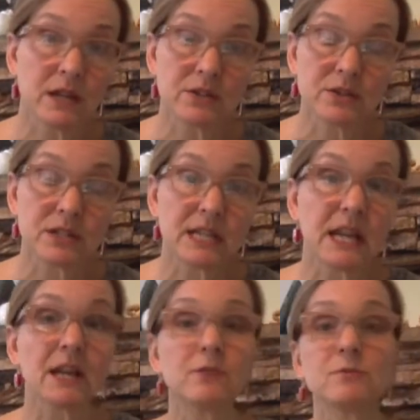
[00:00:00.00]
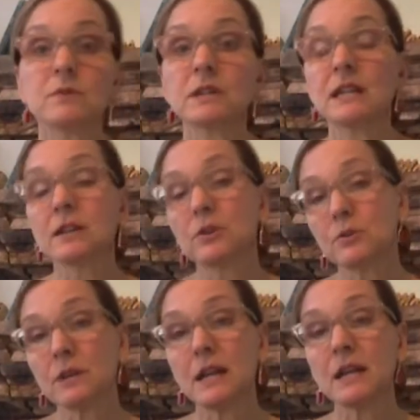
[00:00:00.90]
understand, get
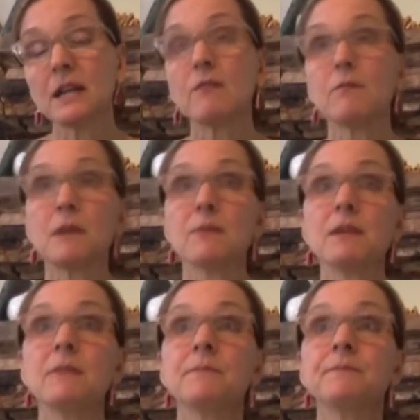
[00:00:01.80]
creative, maybe